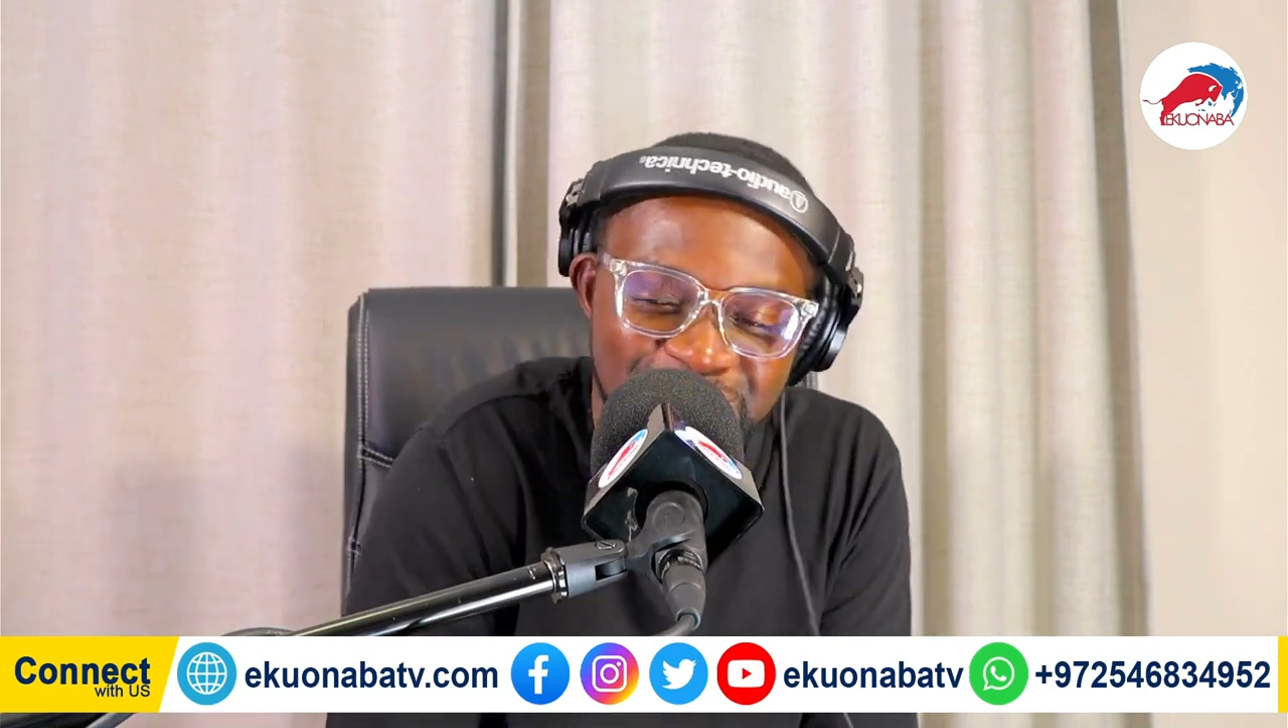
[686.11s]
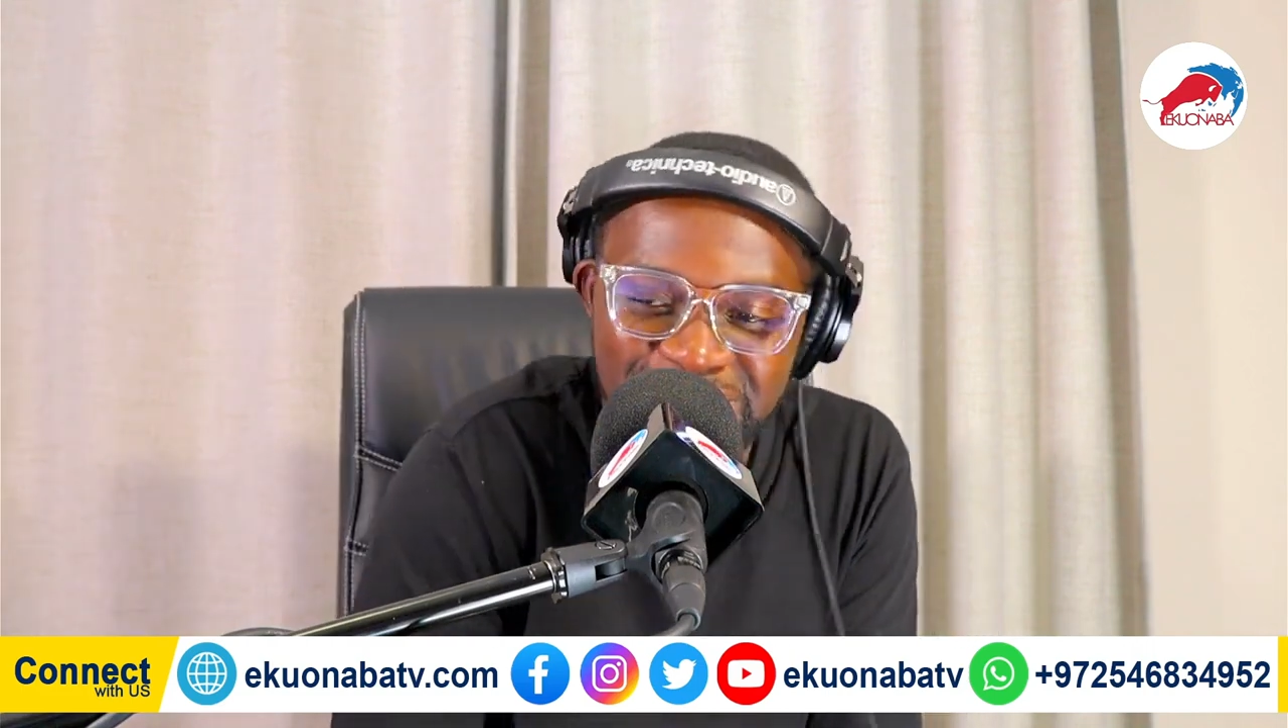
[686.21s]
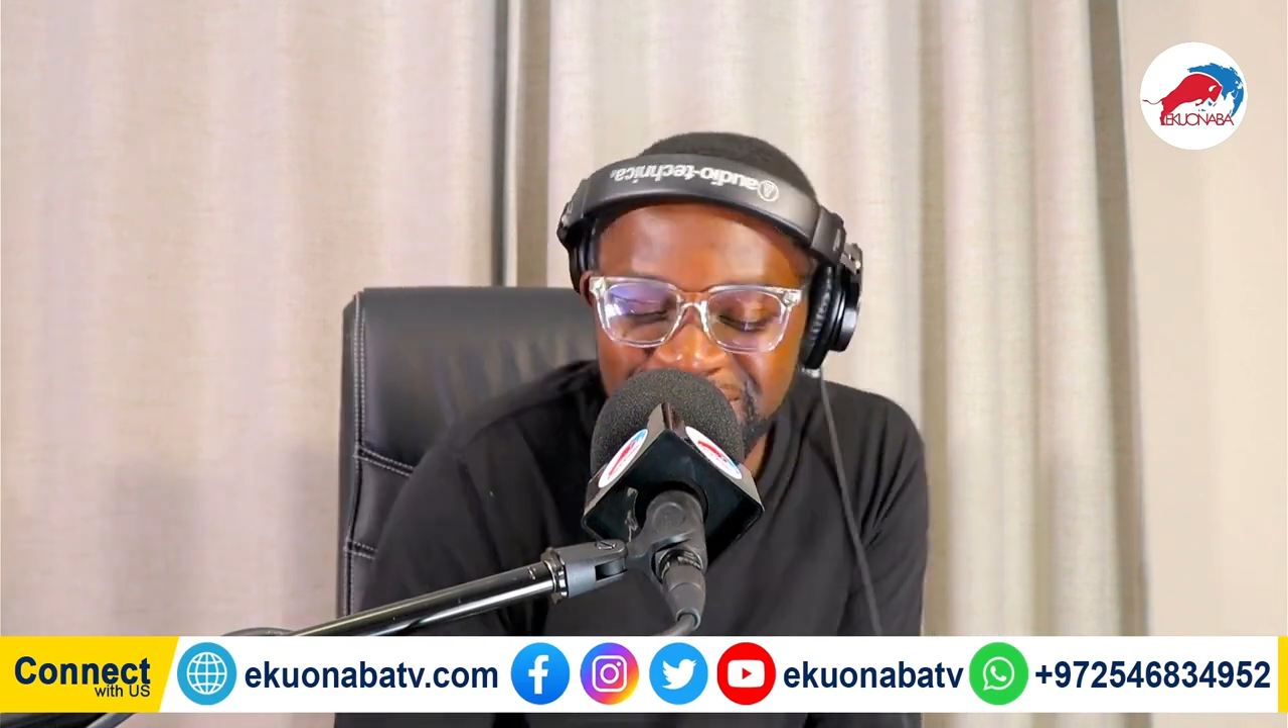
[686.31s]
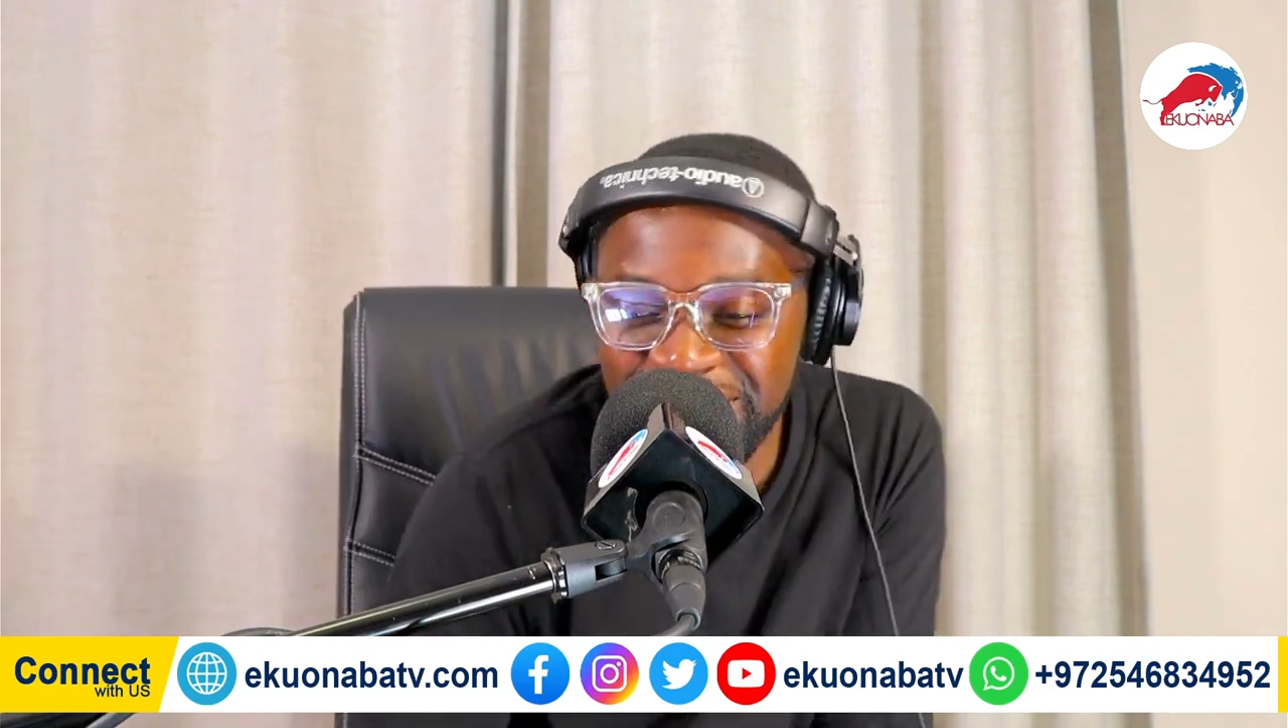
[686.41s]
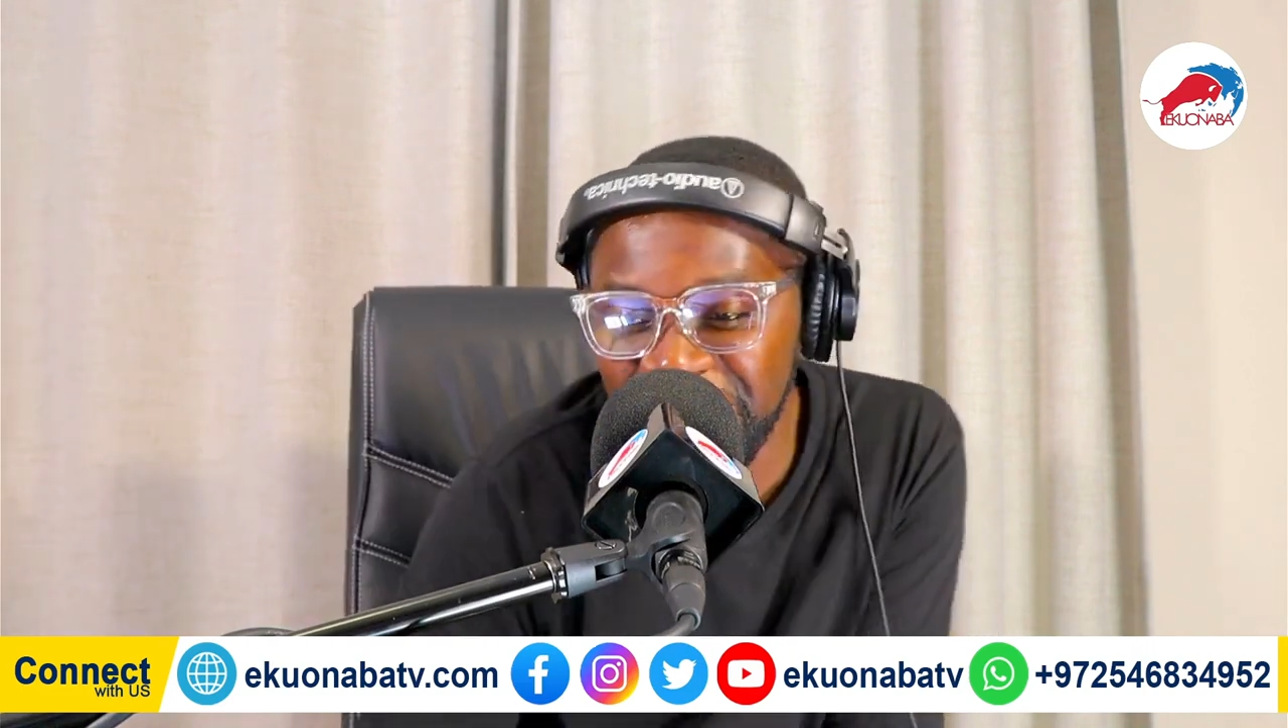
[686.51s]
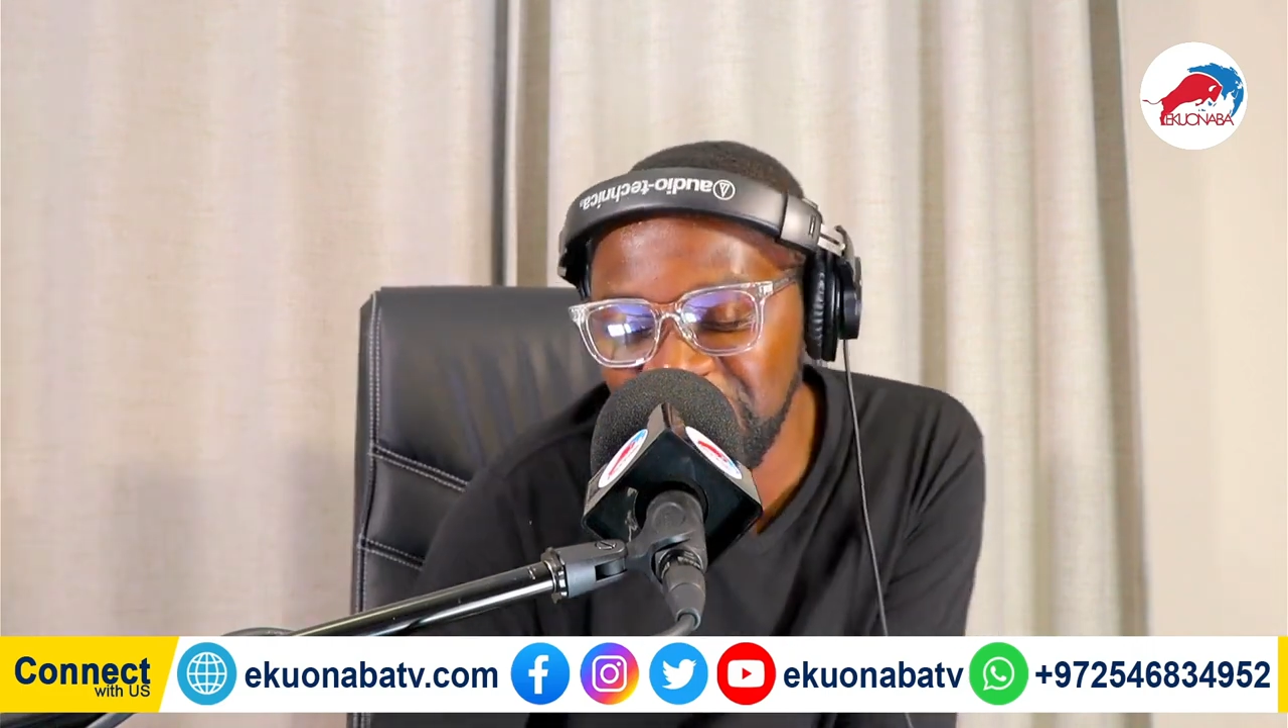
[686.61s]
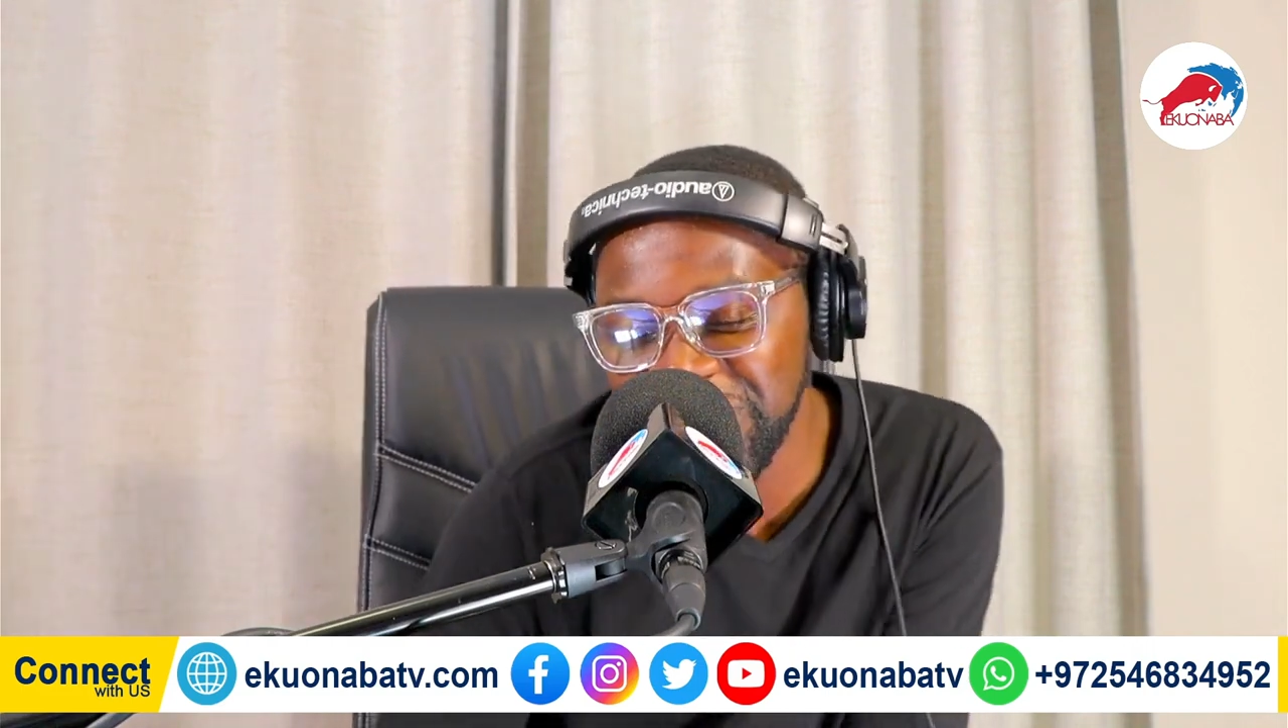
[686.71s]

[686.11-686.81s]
Again onyum